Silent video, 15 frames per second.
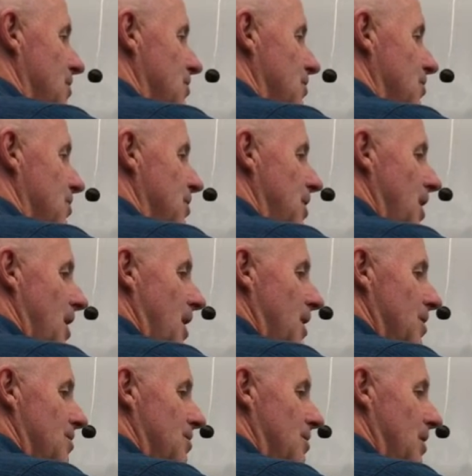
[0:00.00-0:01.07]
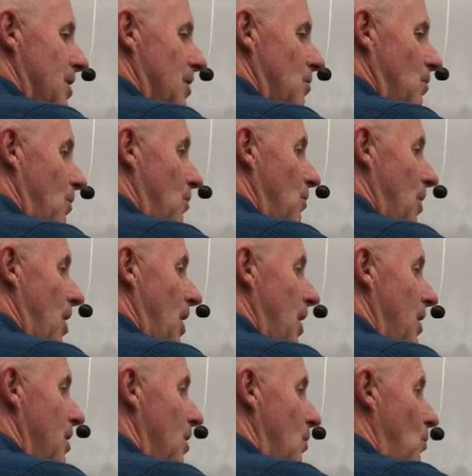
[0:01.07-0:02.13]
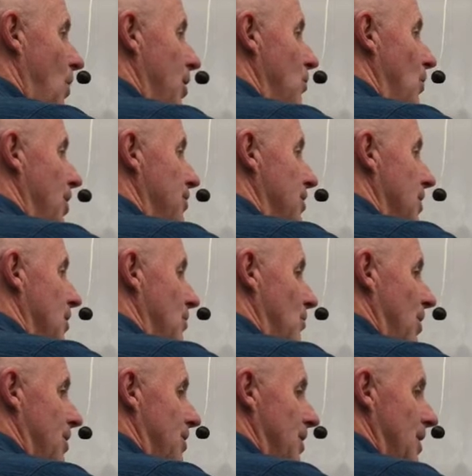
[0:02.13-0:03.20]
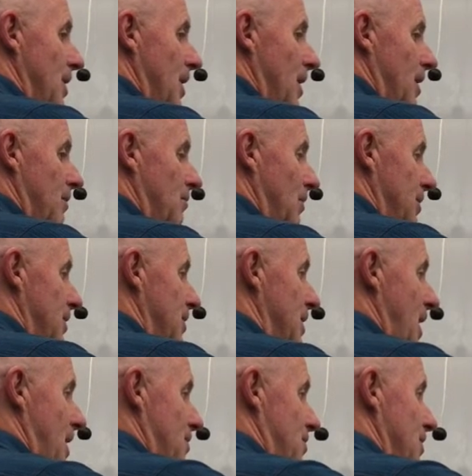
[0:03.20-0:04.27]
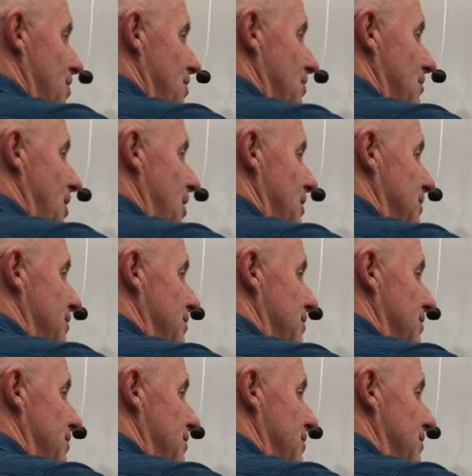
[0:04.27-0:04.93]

good as the what the task is, right?